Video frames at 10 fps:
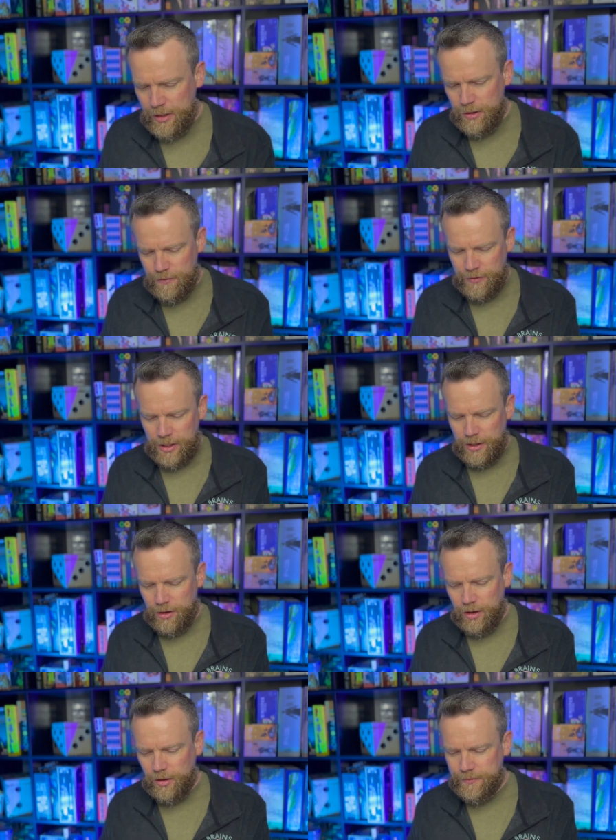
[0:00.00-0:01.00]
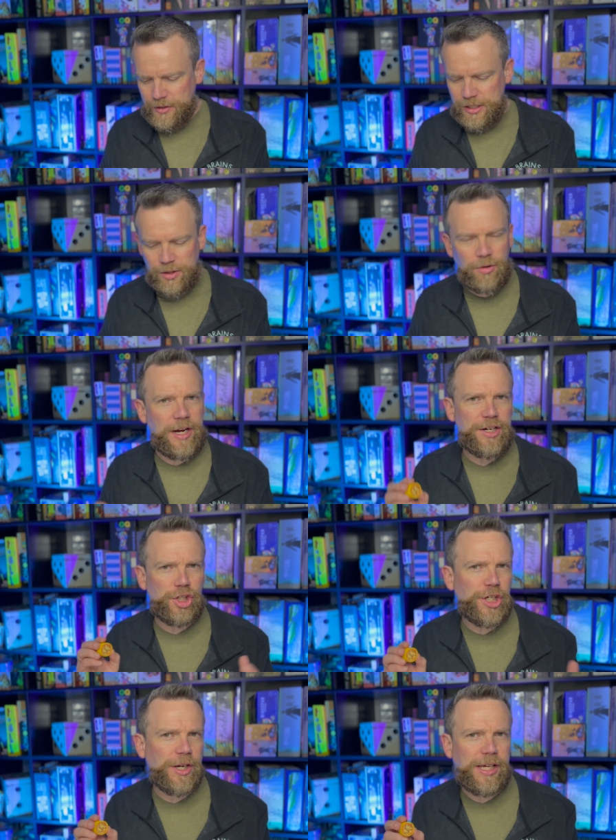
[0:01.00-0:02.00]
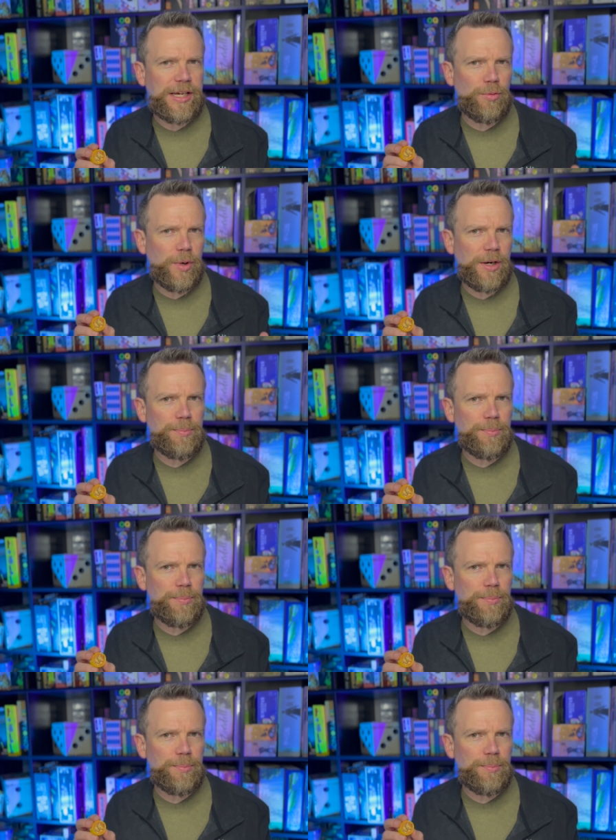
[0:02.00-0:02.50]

You've got all of these great chunky wooden